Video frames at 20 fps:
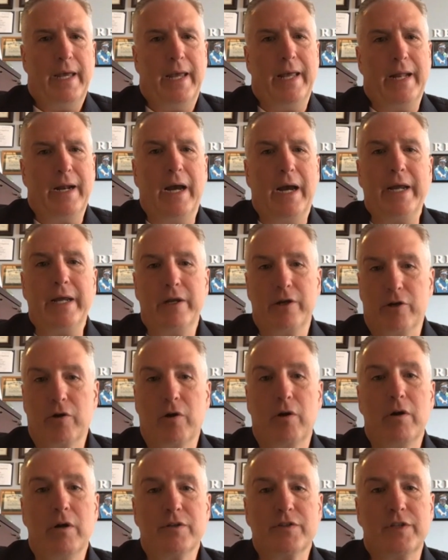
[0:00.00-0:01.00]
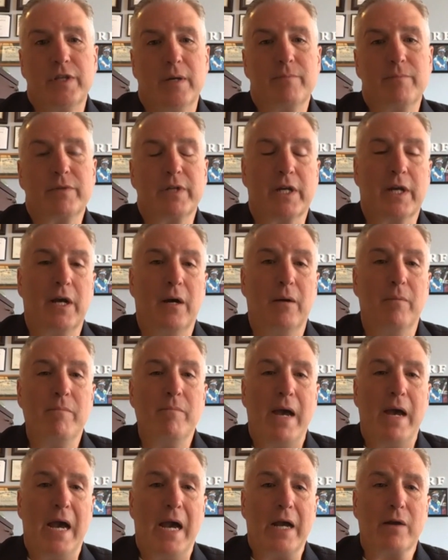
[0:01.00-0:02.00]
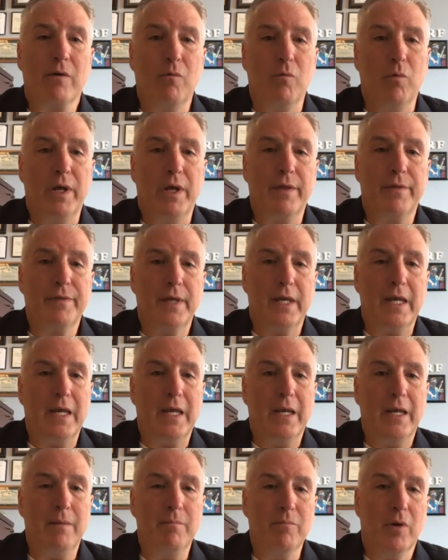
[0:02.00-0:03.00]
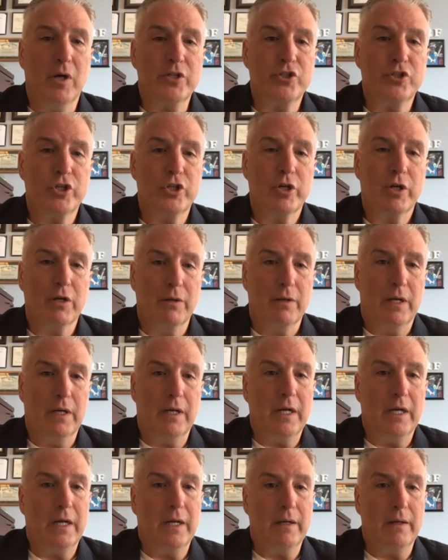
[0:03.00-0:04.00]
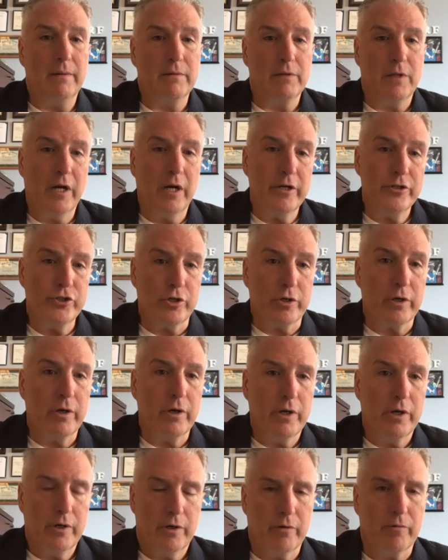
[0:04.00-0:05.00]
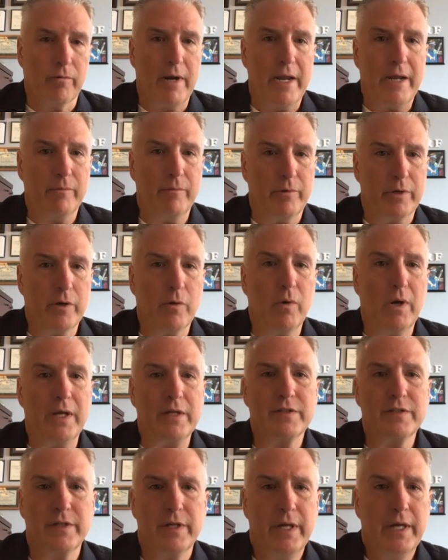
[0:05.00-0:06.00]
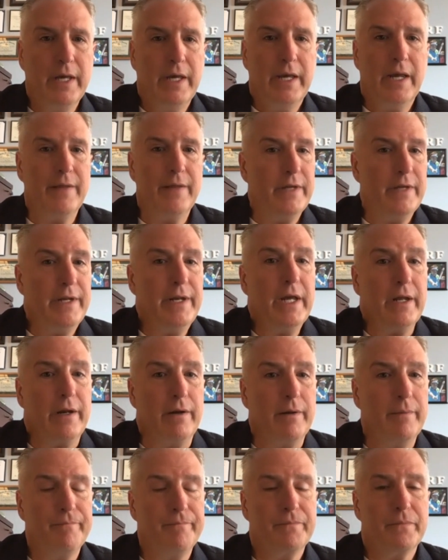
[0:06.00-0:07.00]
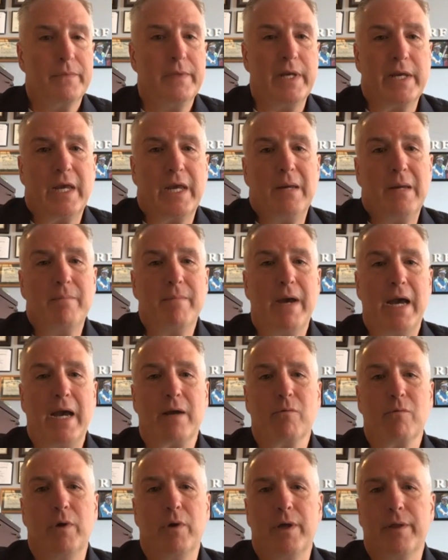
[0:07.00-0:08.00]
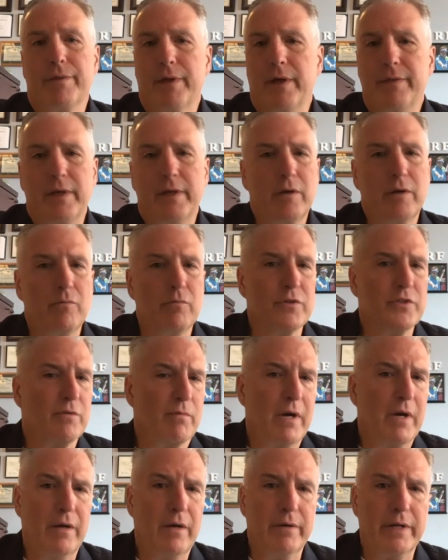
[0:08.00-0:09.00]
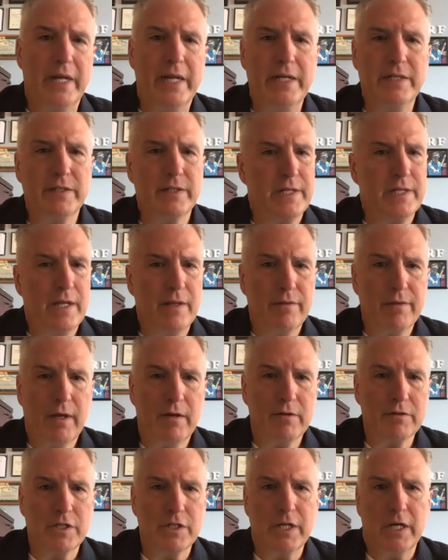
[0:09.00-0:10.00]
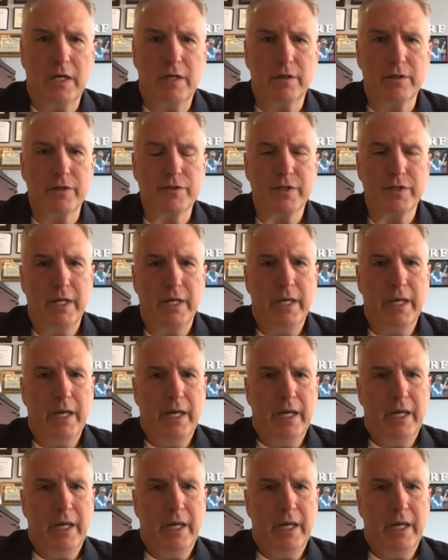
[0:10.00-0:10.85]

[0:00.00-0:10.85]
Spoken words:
And I encouraged them to come back with a much larger grant request, and they did. They came back with, I think it was around $8,000 to $10,000.